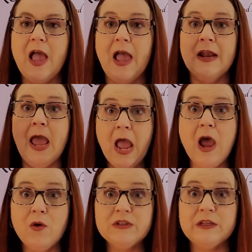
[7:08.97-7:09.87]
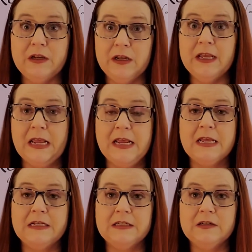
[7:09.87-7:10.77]
And how is it going to
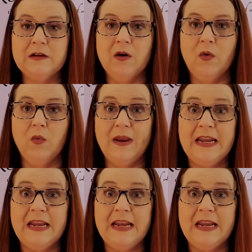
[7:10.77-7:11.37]
end? We